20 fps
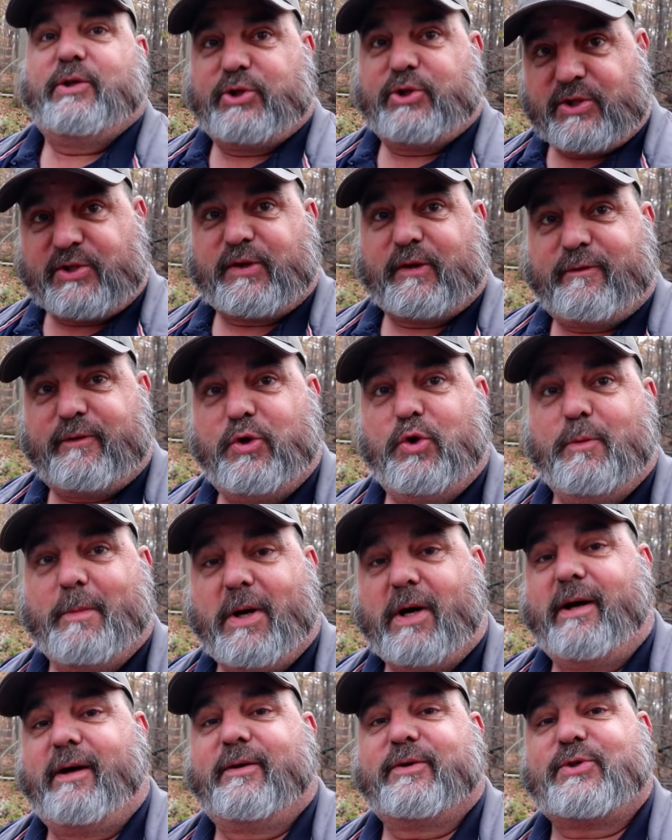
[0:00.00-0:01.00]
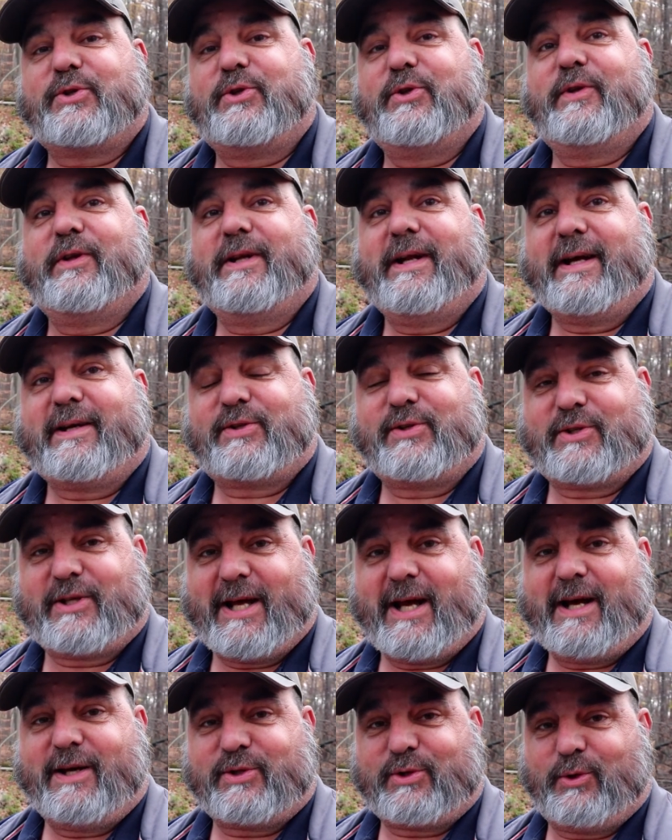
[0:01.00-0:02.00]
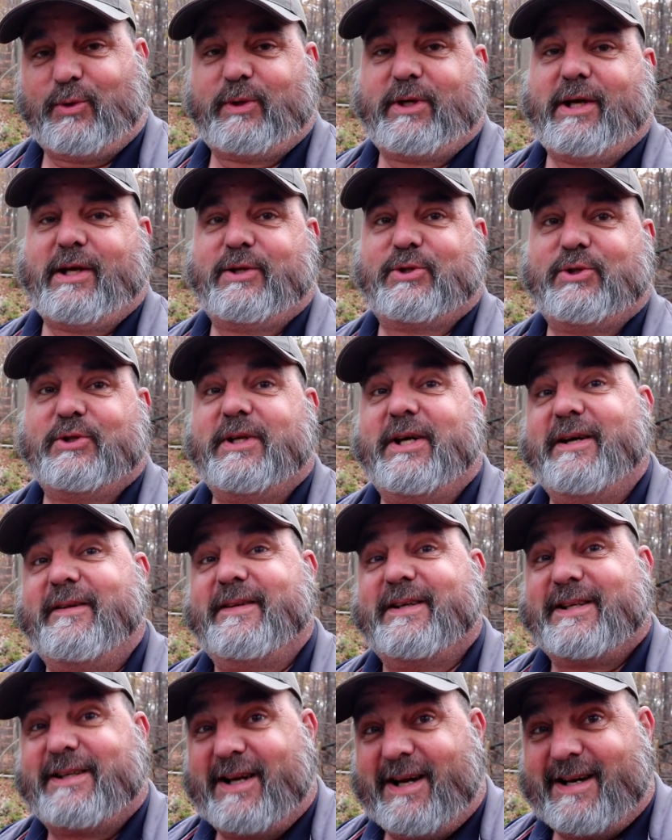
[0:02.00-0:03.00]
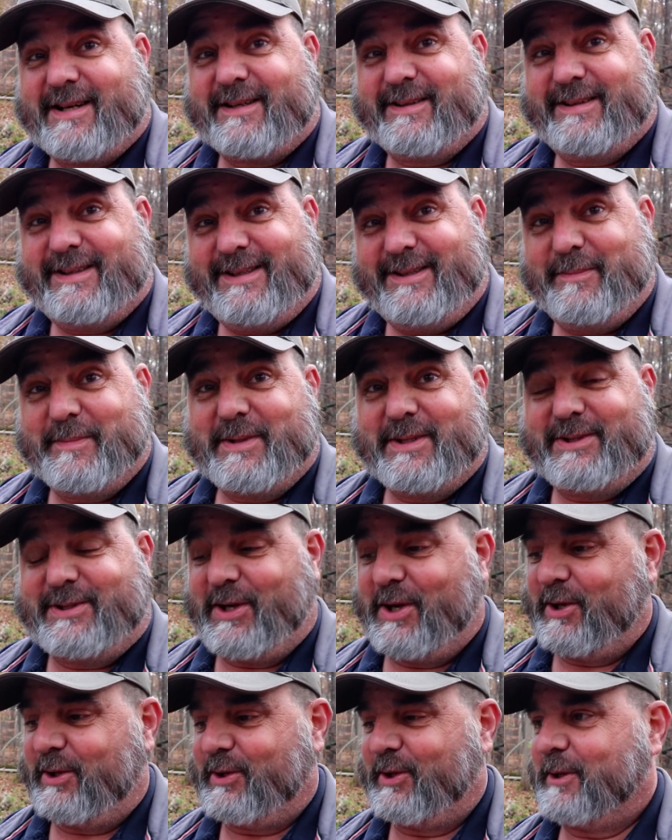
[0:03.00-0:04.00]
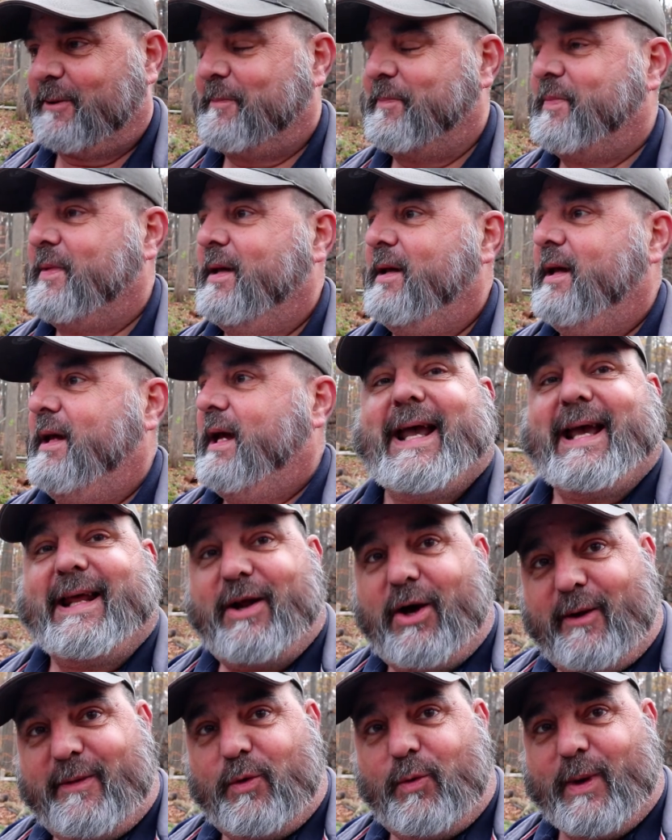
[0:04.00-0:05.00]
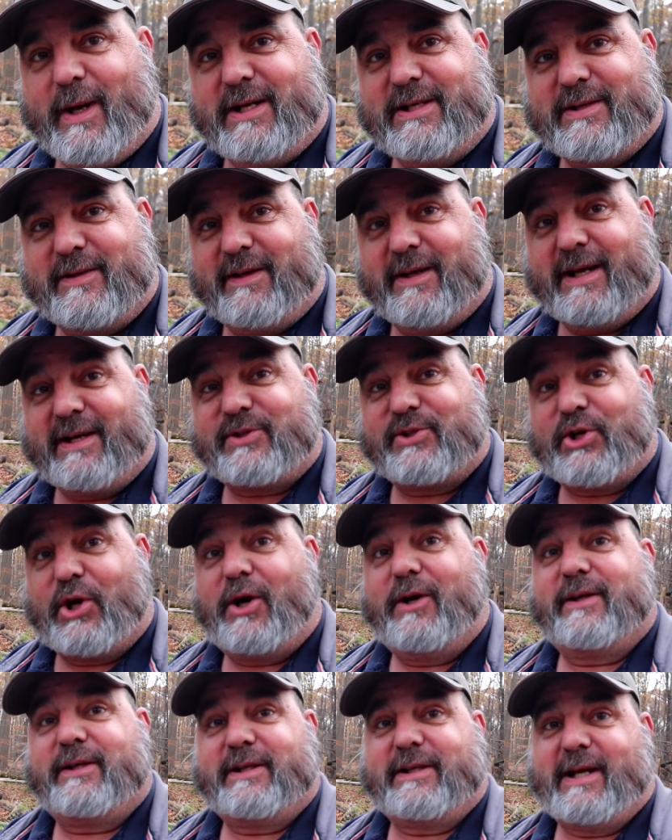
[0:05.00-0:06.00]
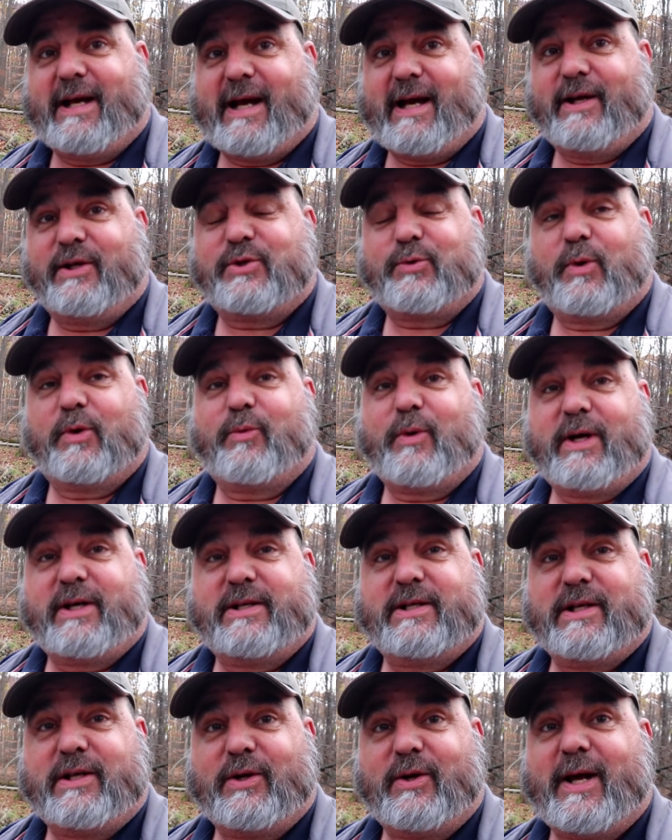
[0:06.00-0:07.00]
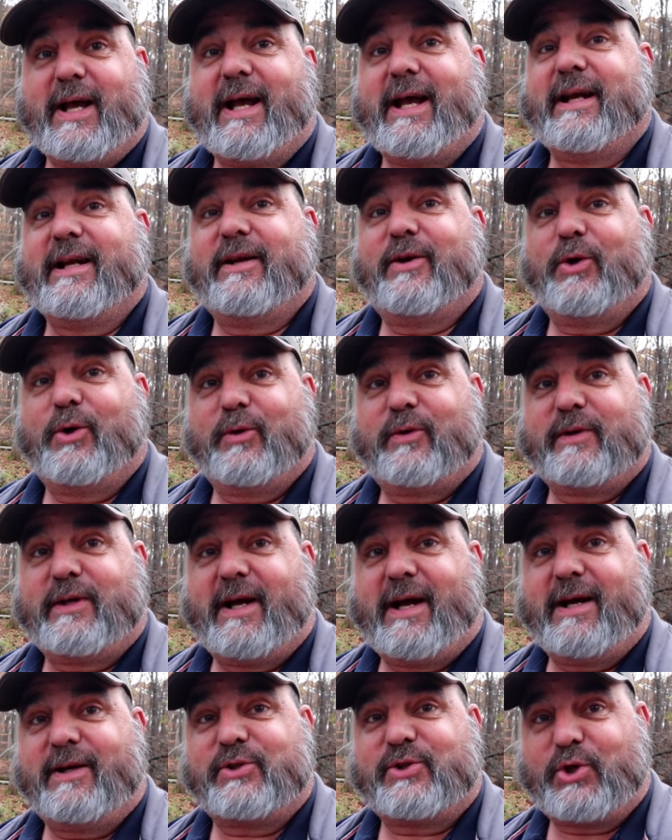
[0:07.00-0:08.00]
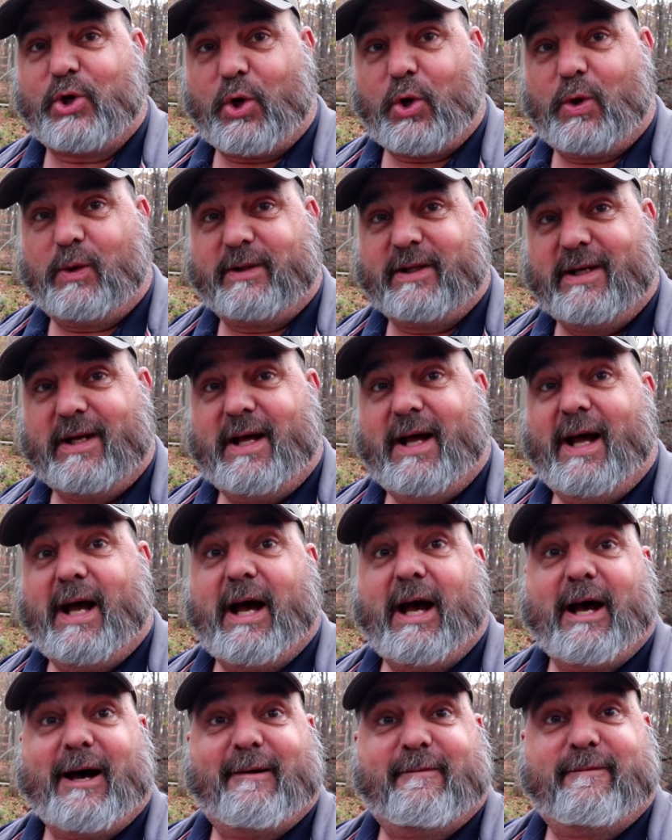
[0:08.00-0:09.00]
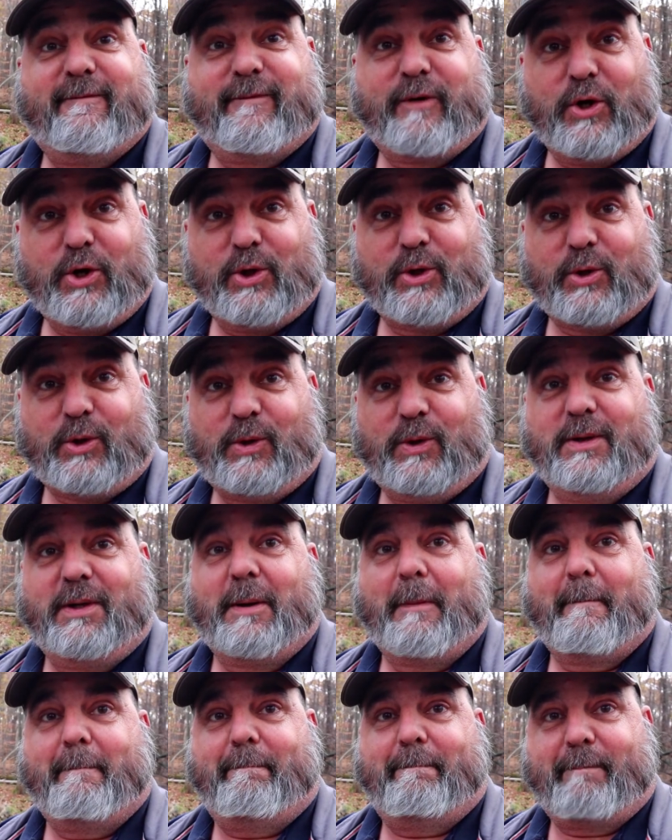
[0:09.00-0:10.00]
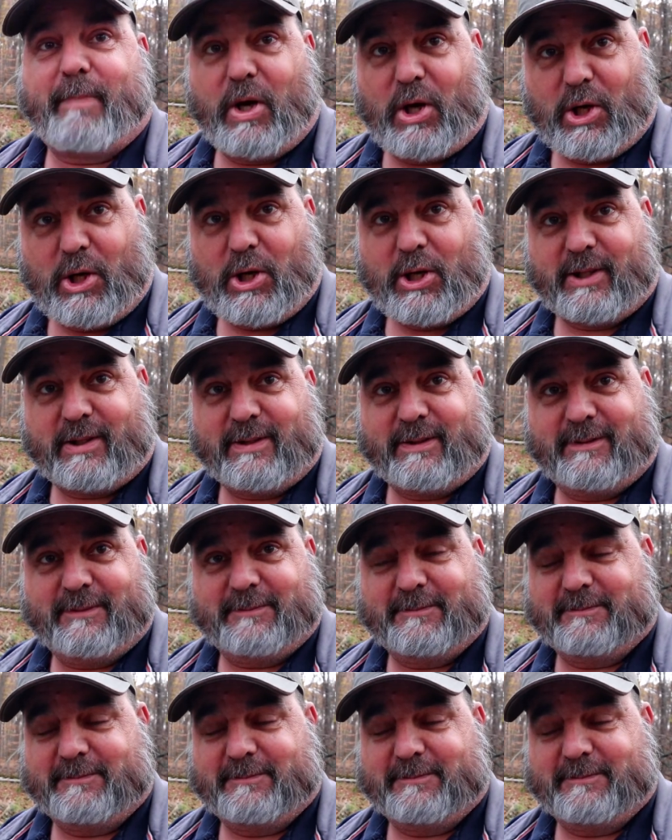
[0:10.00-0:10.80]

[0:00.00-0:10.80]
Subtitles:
Just a few miles to the next cache location and it got a little bit darker. And on the way to the next target cache, we're right here at an earth cache called a vernal pond.